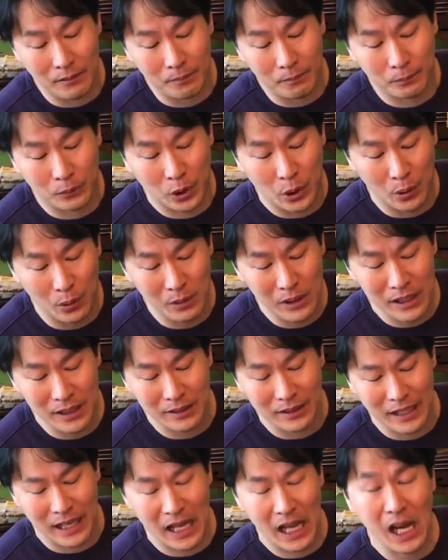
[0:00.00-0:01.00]
tuning
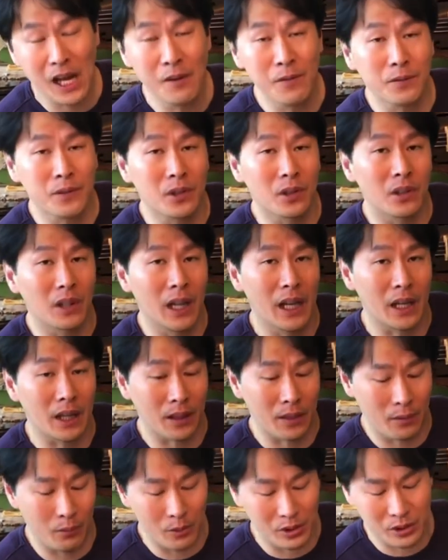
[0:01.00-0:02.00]
the after
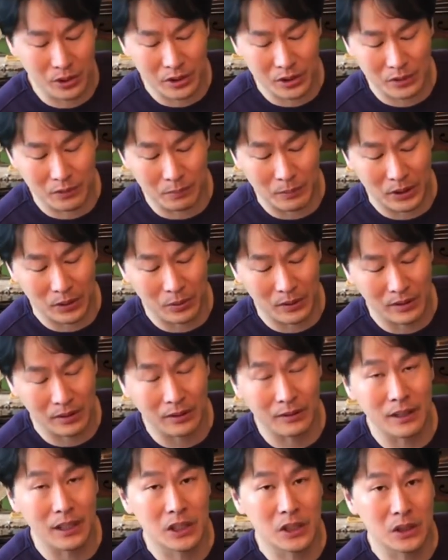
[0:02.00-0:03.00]
length, which is between the
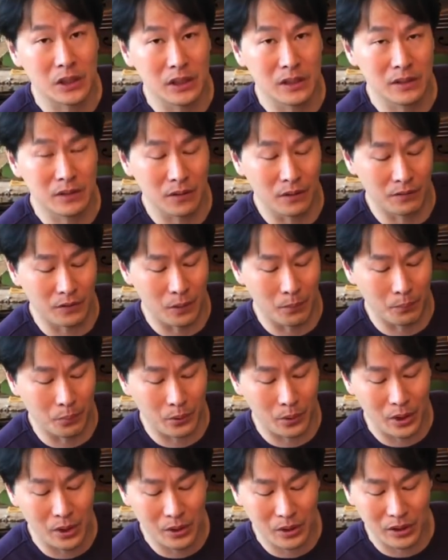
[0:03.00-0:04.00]
distance of the
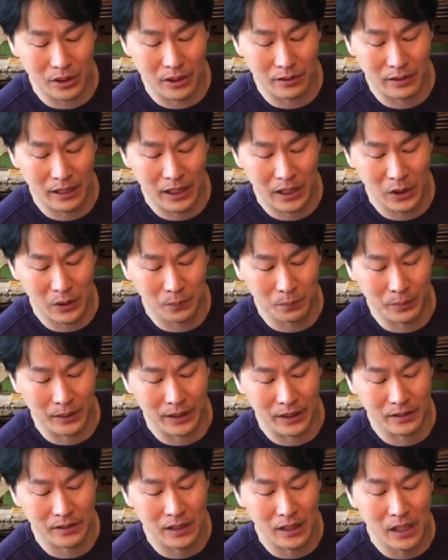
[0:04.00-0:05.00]
bridge and the
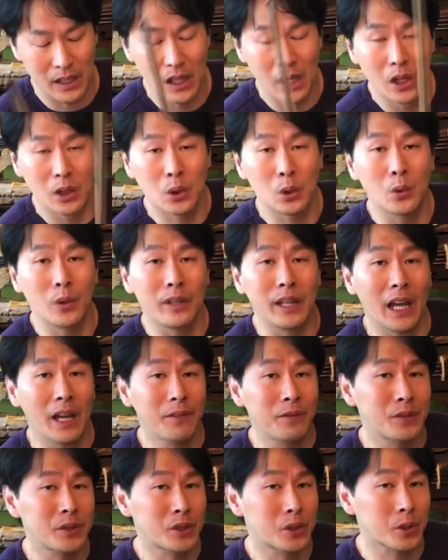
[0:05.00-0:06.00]
tailpiece, to an
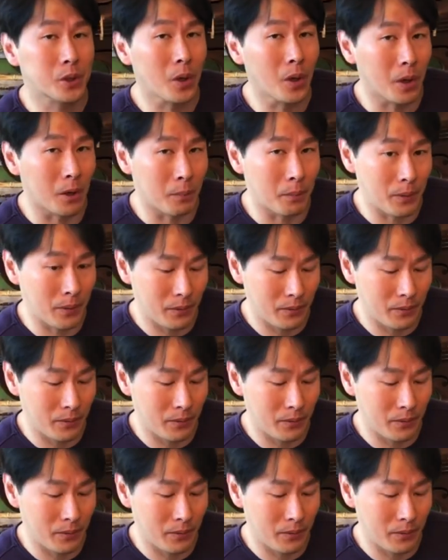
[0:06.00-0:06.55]
F sharp,